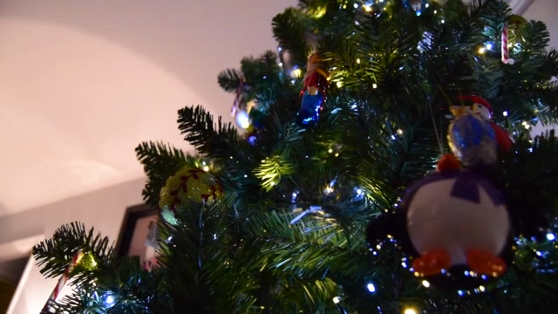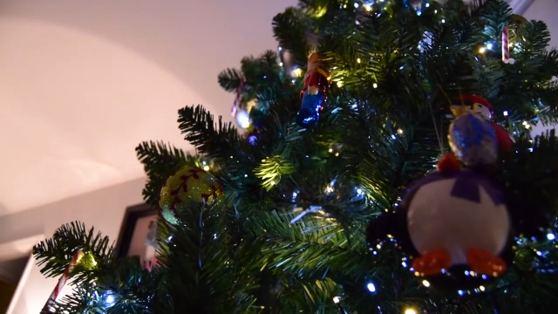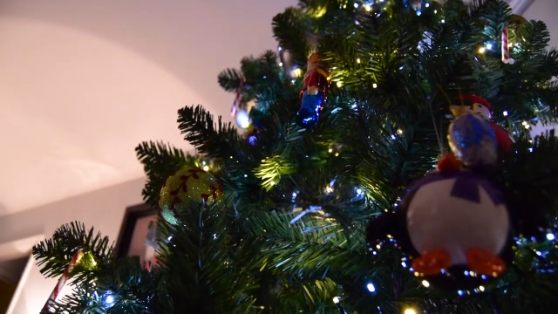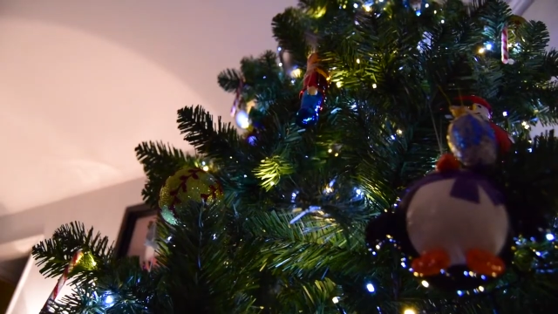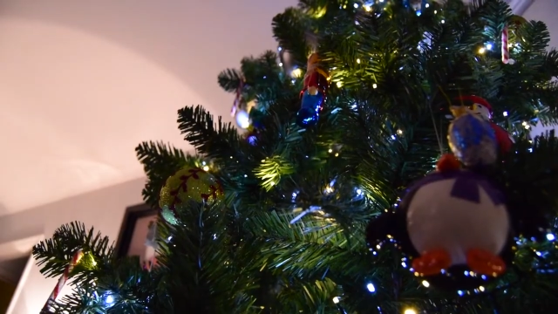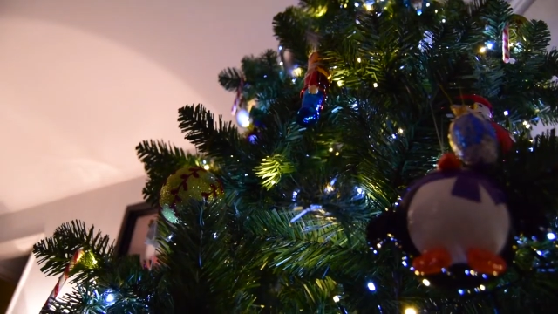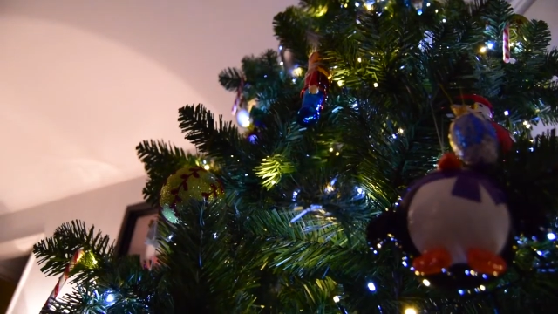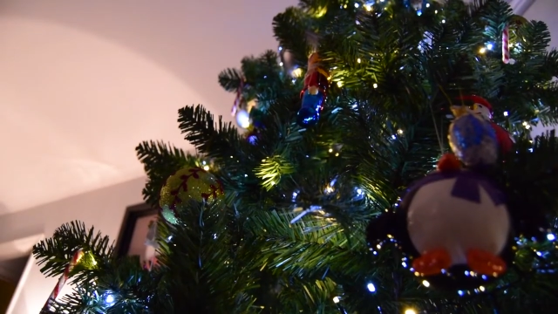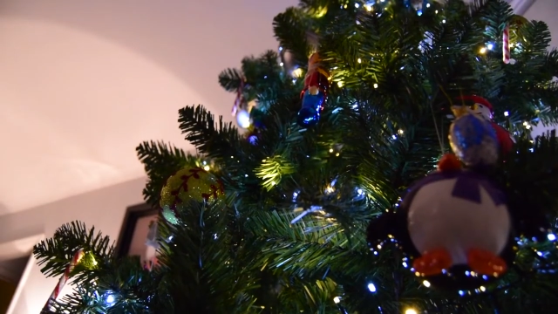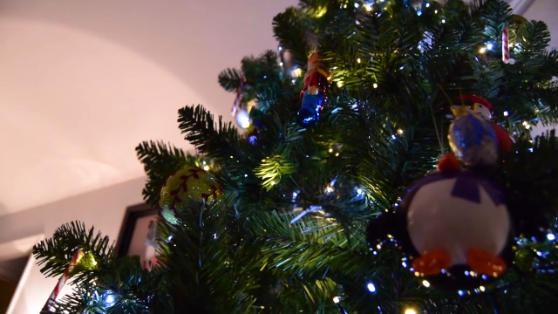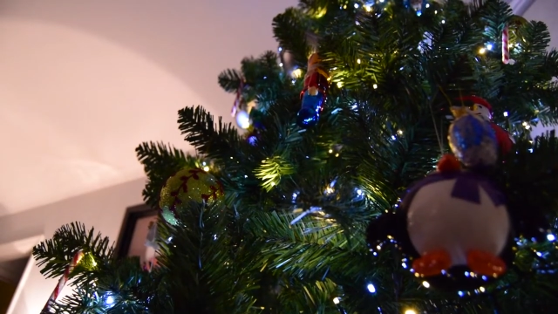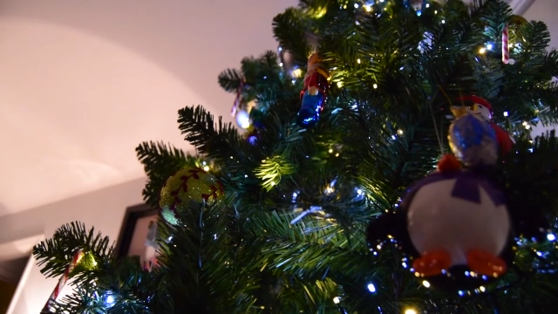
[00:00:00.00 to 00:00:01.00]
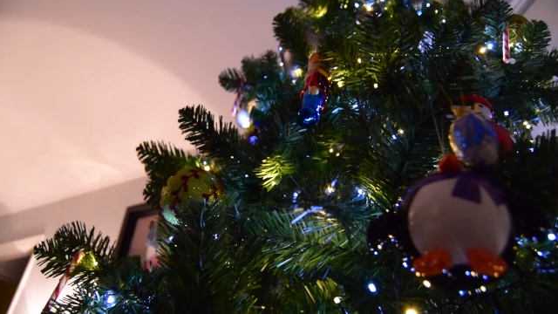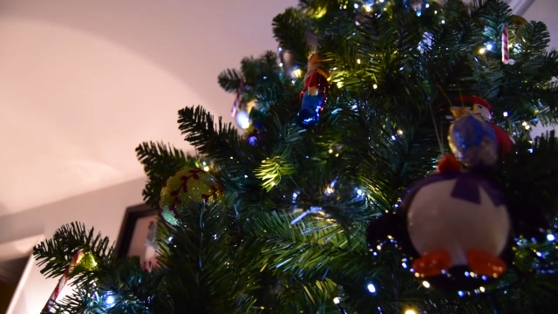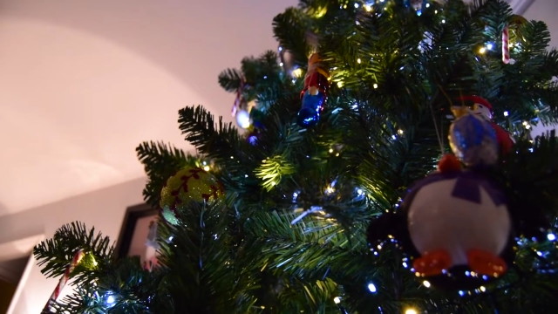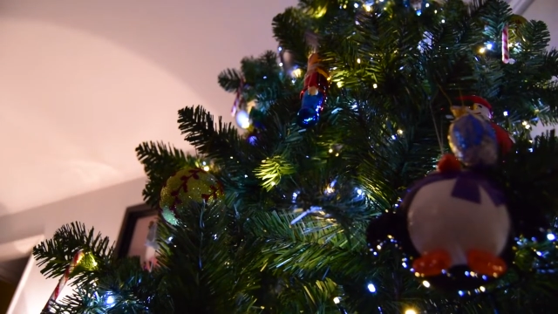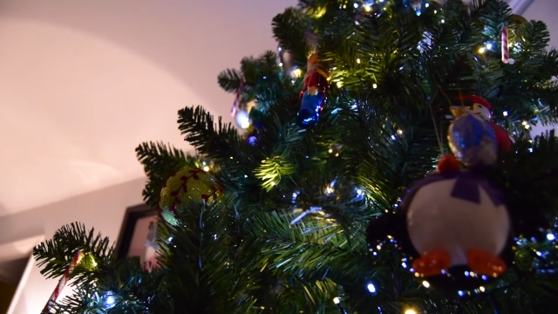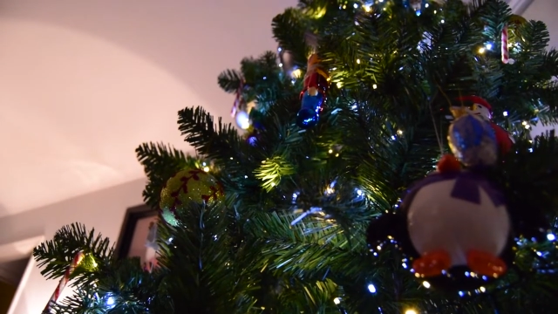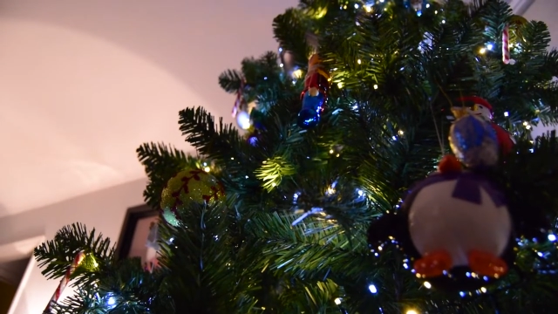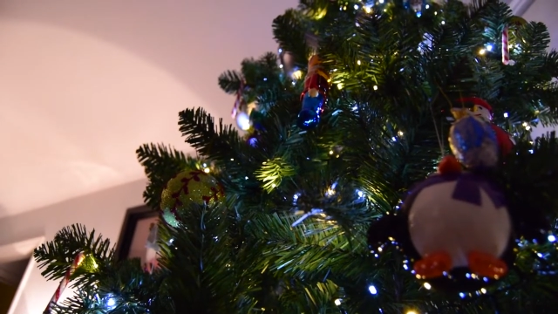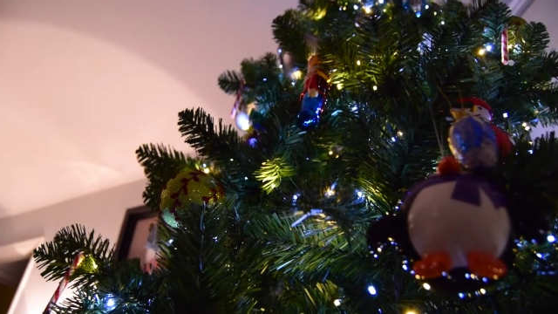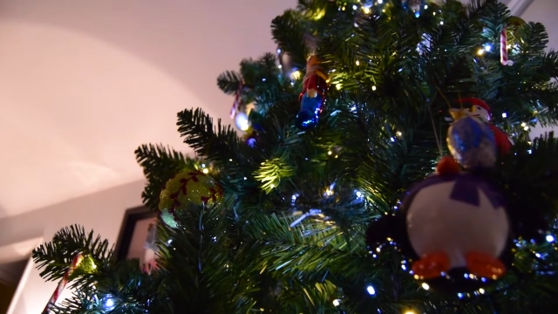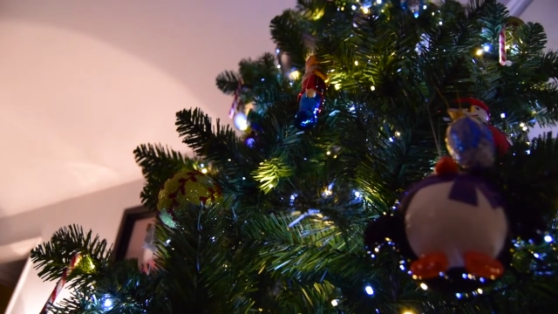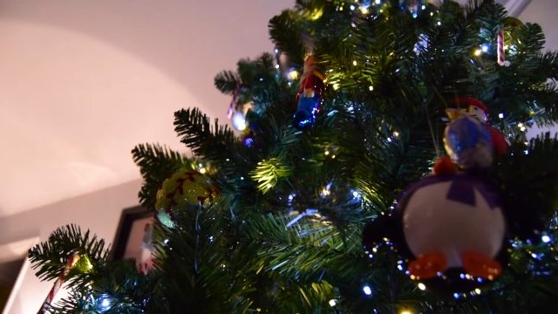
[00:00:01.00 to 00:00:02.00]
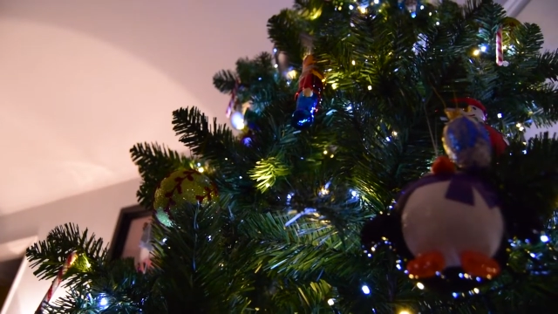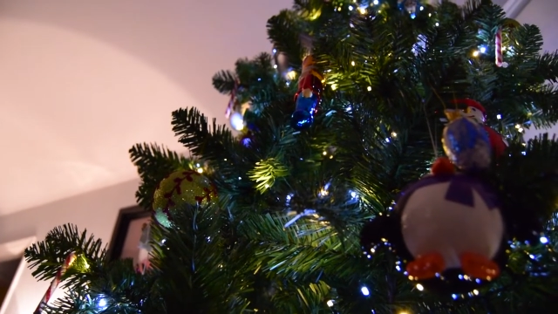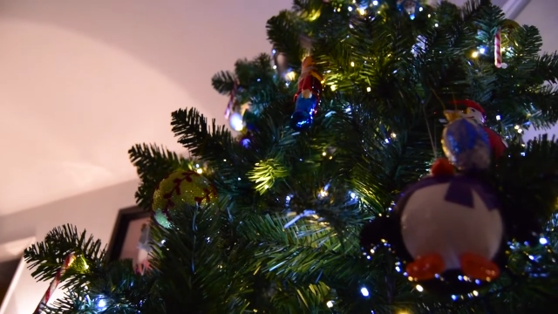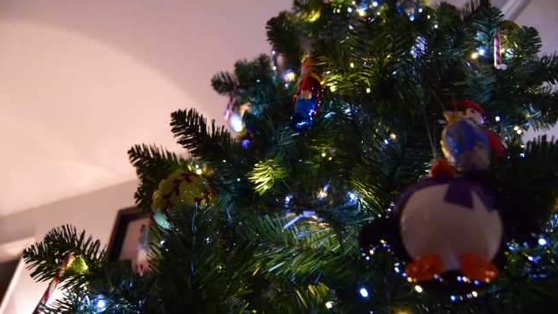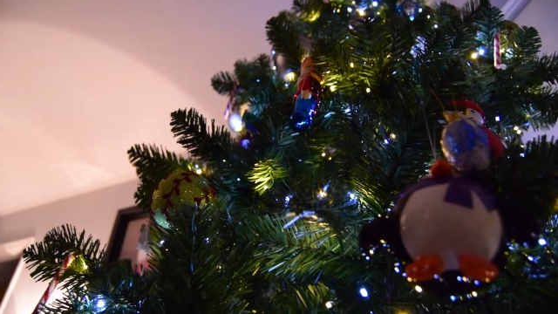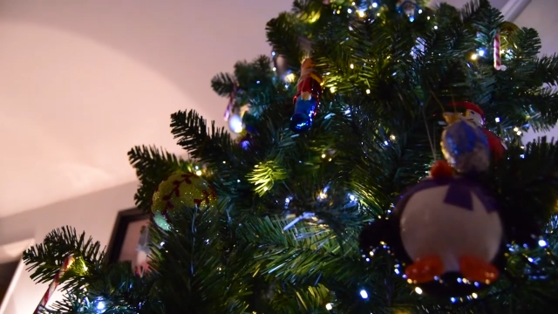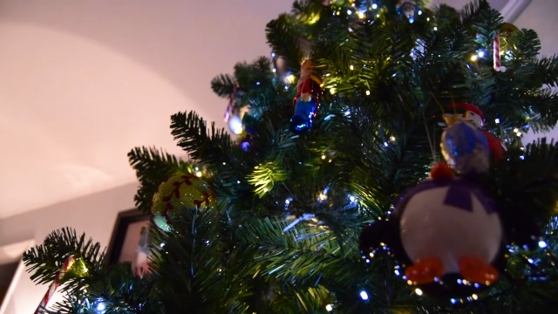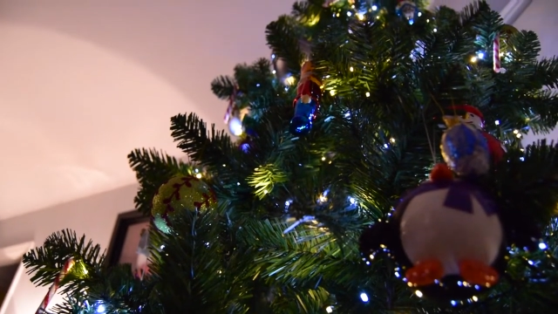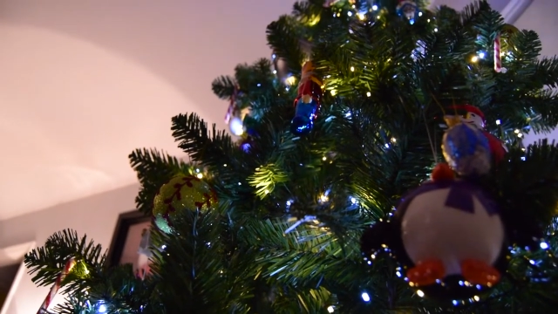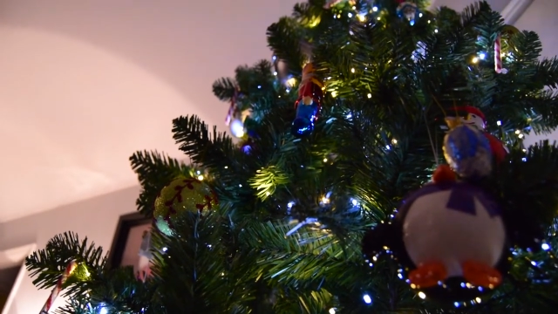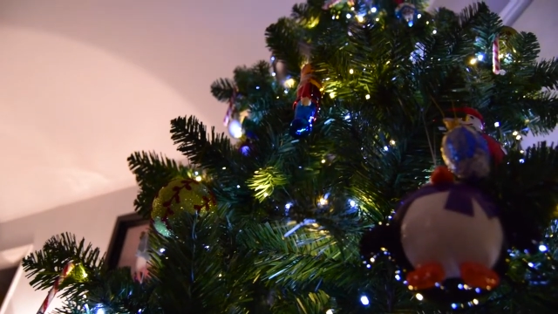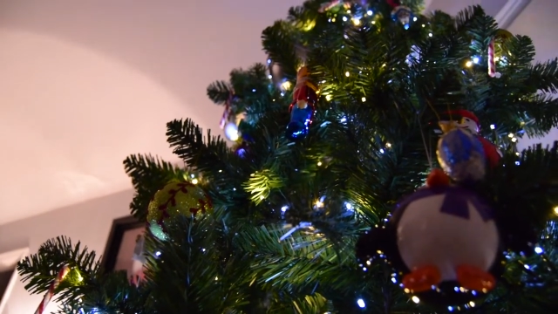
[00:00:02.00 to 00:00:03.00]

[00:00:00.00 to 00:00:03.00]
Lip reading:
[unreadable: no face in view]